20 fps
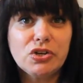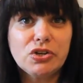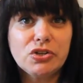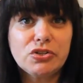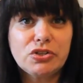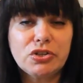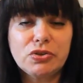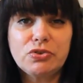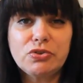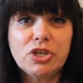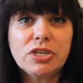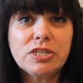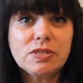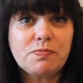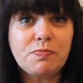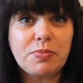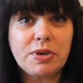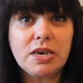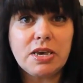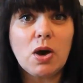So
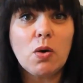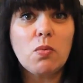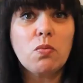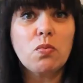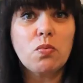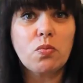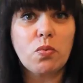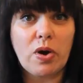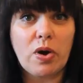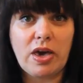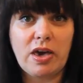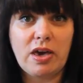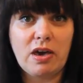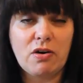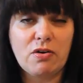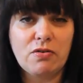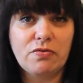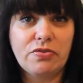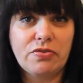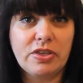just be aware
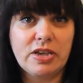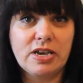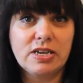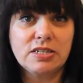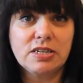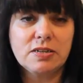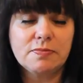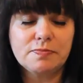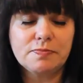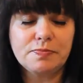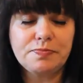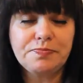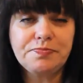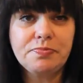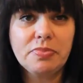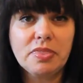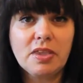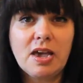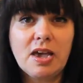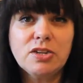of that.
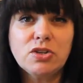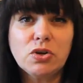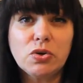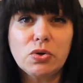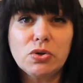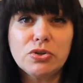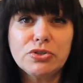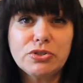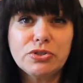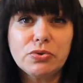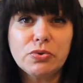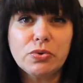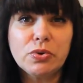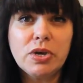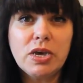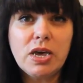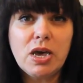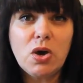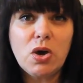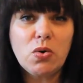And also
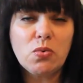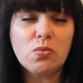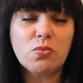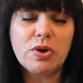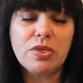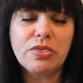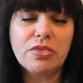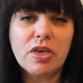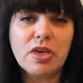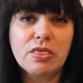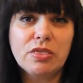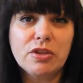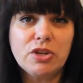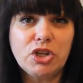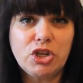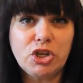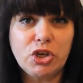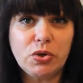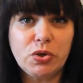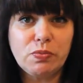with the
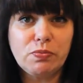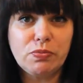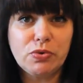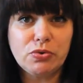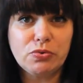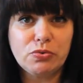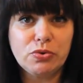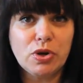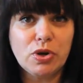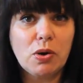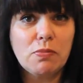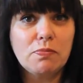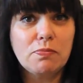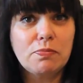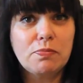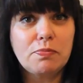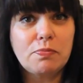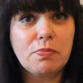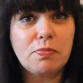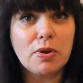new moon
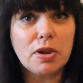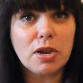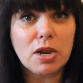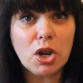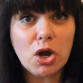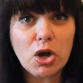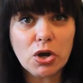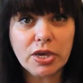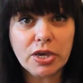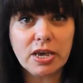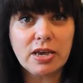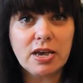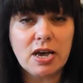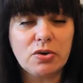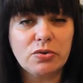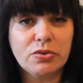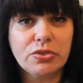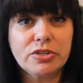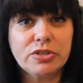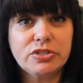blocking
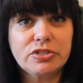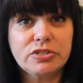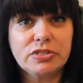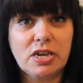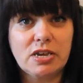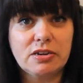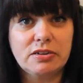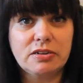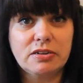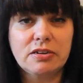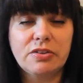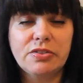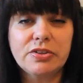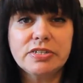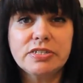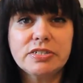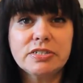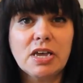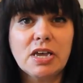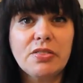out the sun
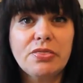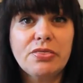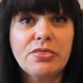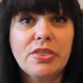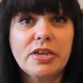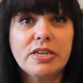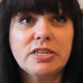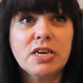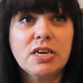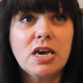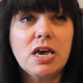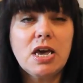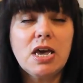that